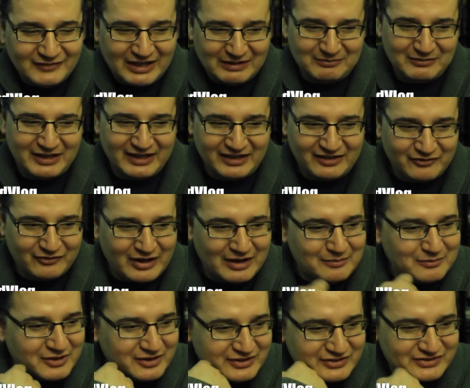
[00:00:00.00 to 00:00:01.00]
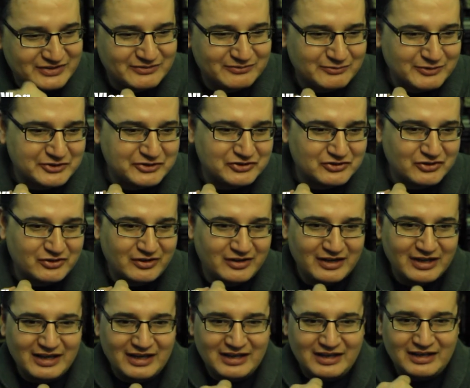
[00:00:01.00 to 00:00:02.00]
I'm like, Grandma, this is Richard.
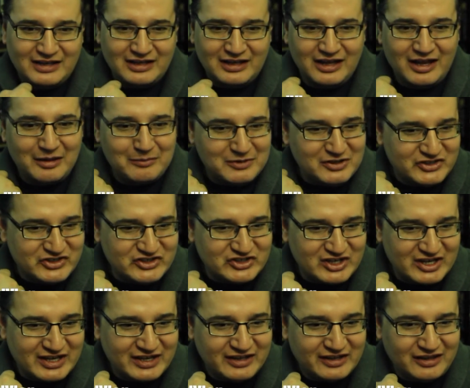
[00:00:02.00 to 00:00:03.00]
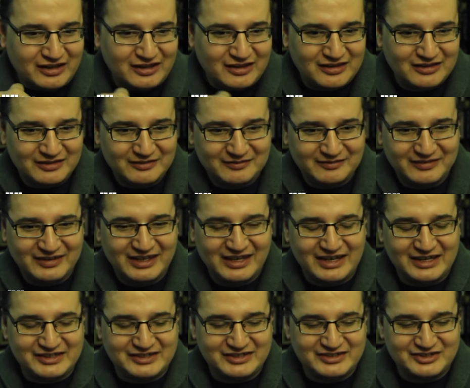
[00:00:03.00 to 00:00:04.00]
I'm in jail.
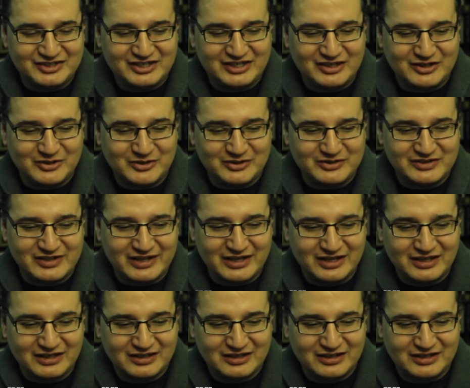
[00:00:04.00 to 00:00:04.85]
And she goes,